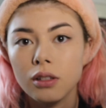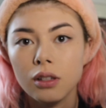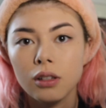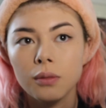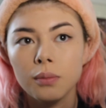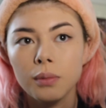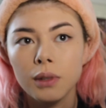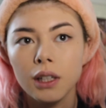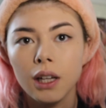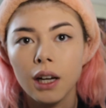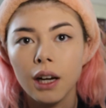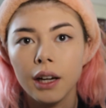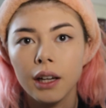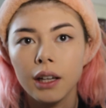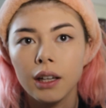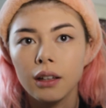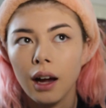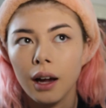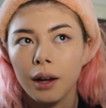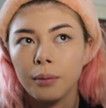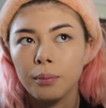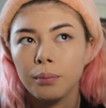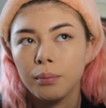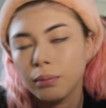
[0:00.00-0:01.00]
could be dying.
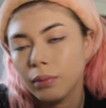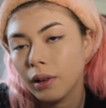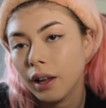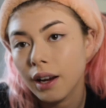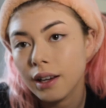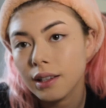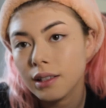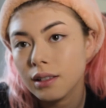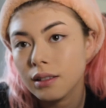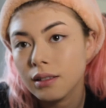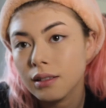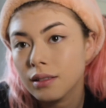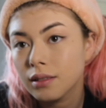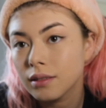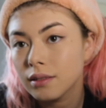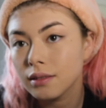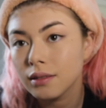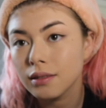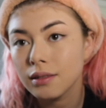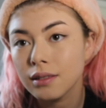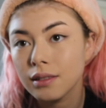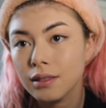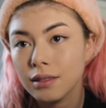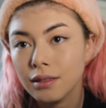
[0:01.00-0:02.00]
I'm blessed
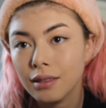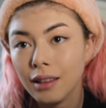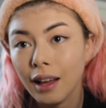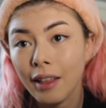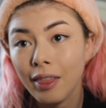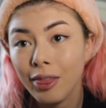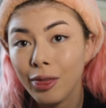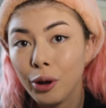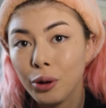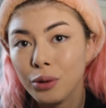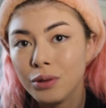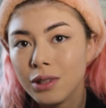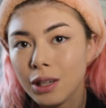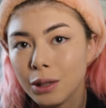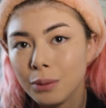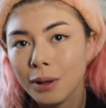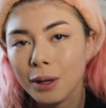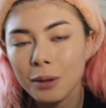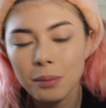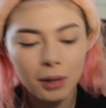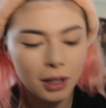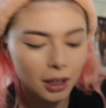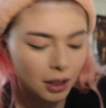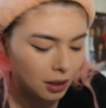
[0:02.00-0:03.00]
that those are
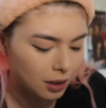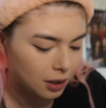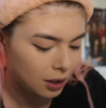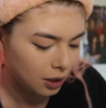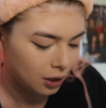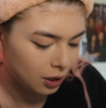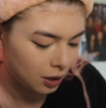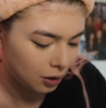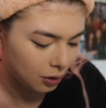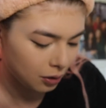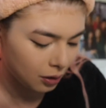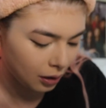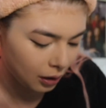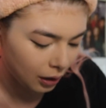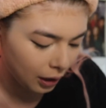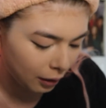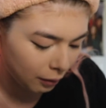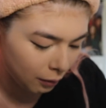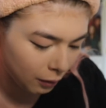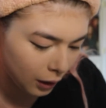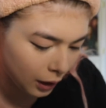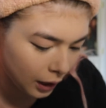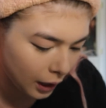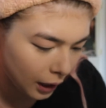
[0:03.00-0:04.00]
my biggest issues in
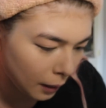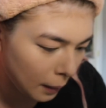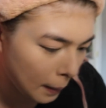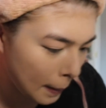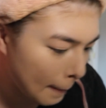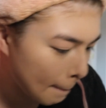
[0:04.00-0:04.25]
life right now.